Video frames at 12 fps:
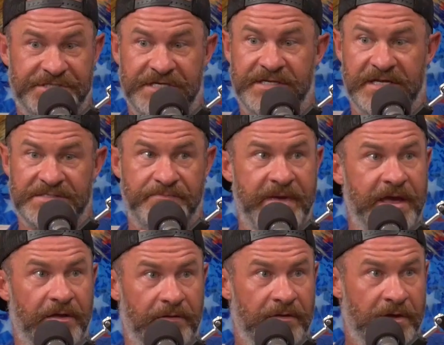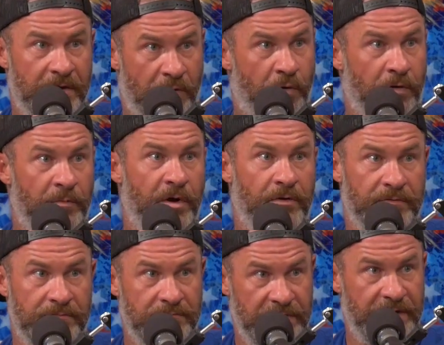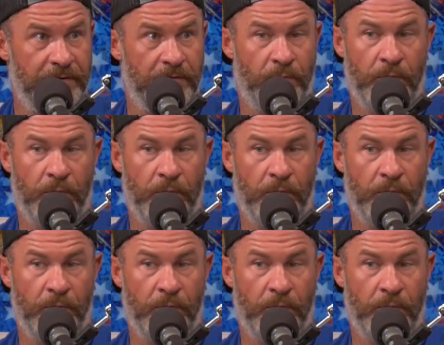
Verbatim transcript: she does male hormone, you know,